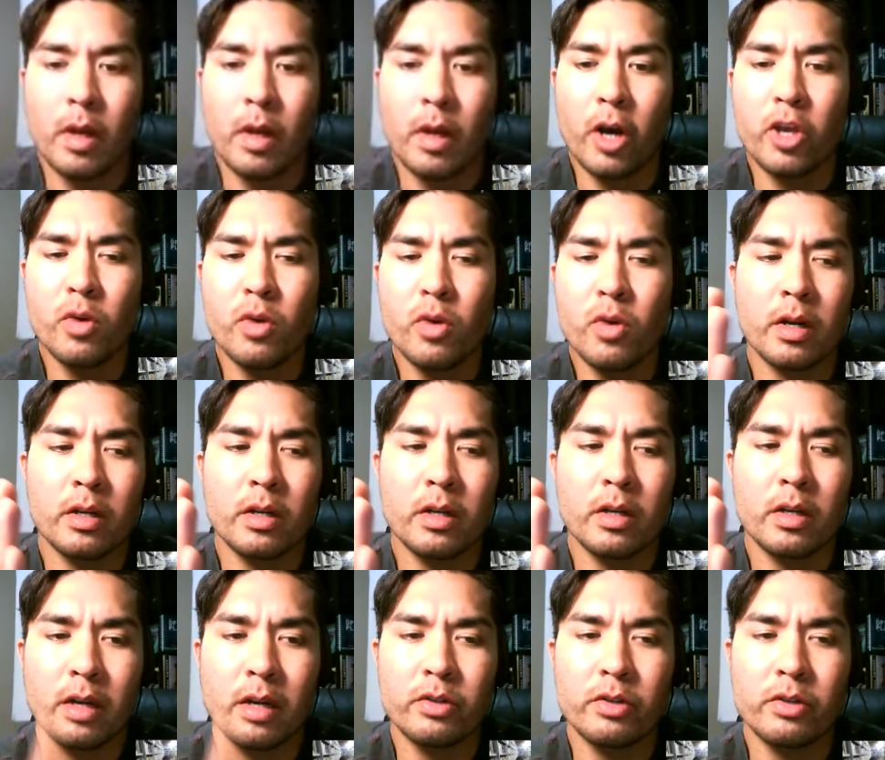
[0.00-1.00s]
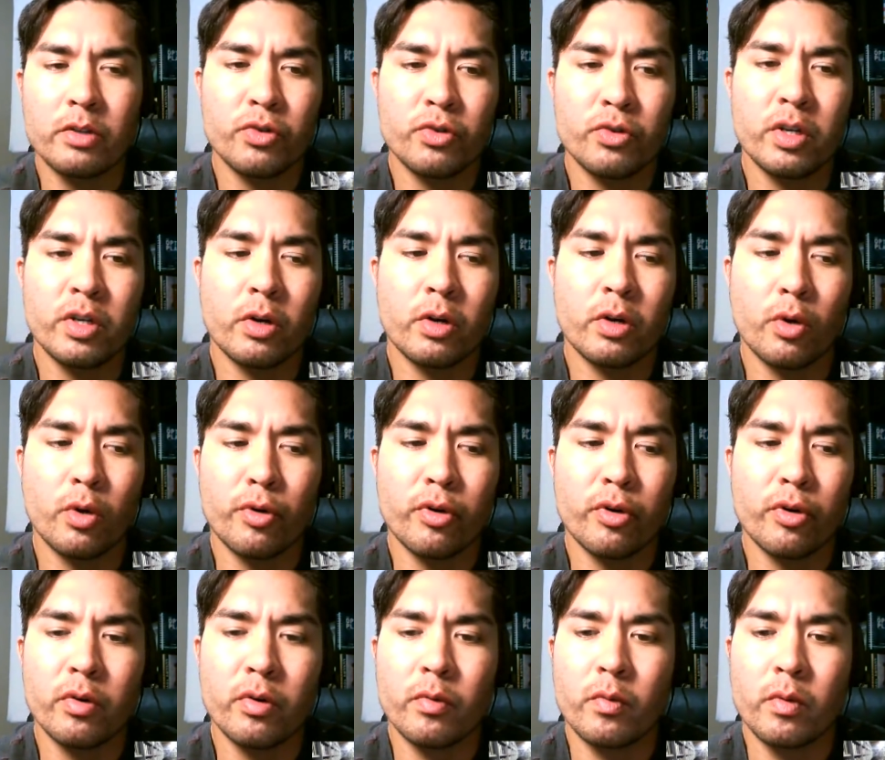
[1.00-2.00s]
Are you on a side of a street or
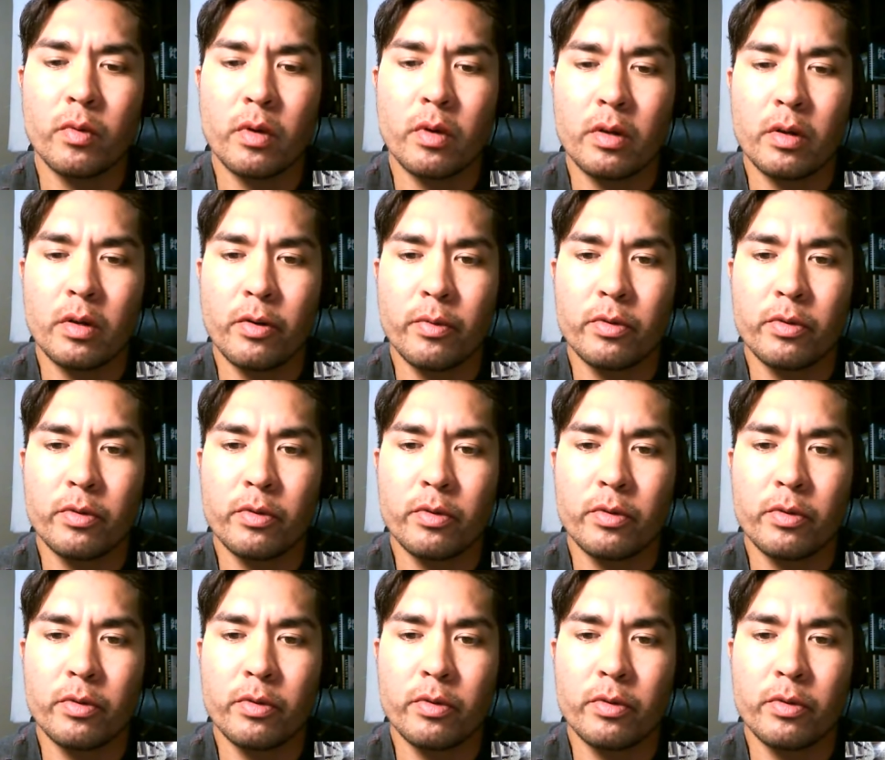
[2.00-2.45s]
corner? You're